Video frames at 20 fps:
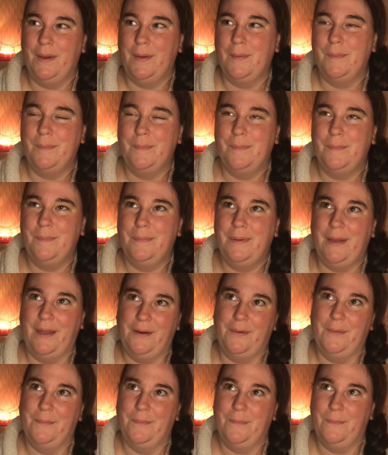a
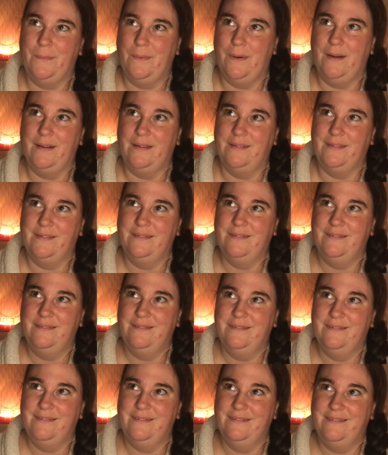better one
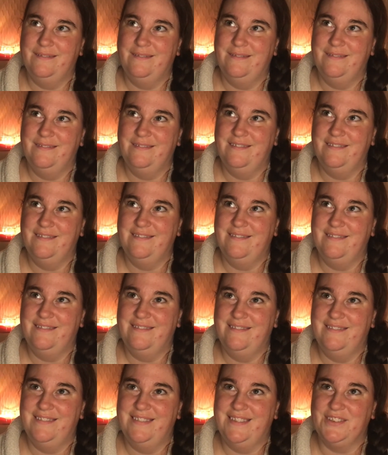
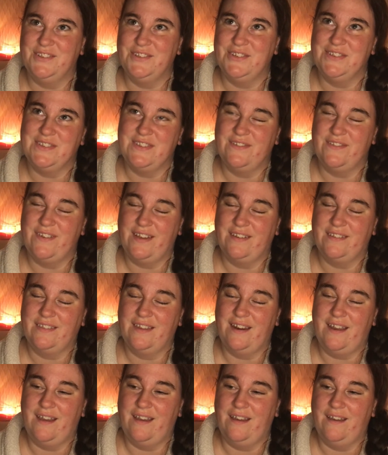than just the fact
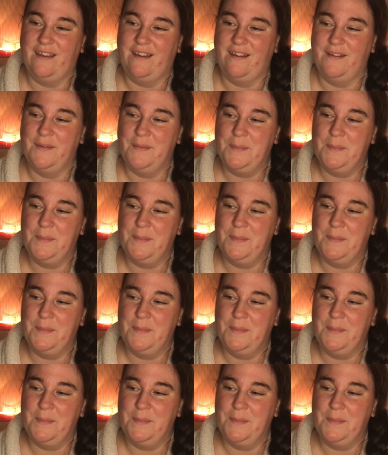that I